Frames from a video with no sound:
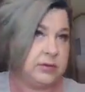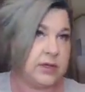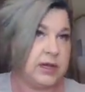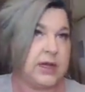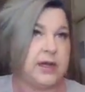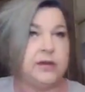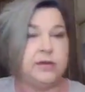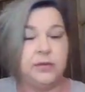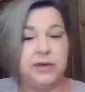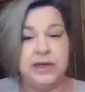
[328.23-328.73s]
I
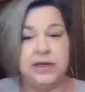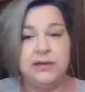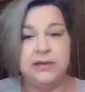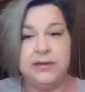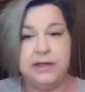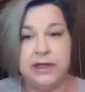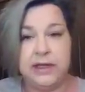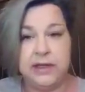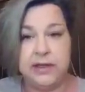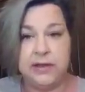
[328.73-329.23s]
had to wait
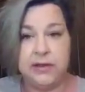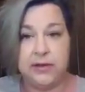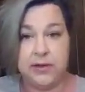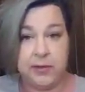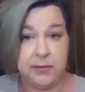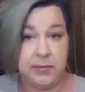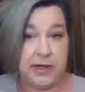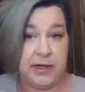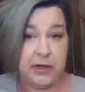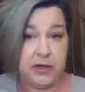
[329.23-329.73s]
until I could go
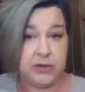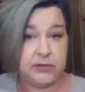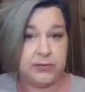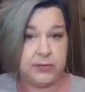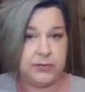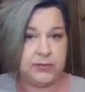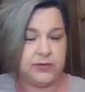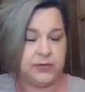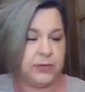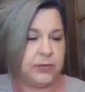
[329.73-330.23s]
get my daughter
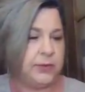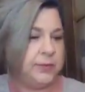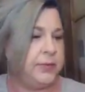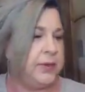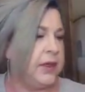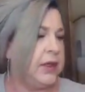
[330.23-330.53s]
from school.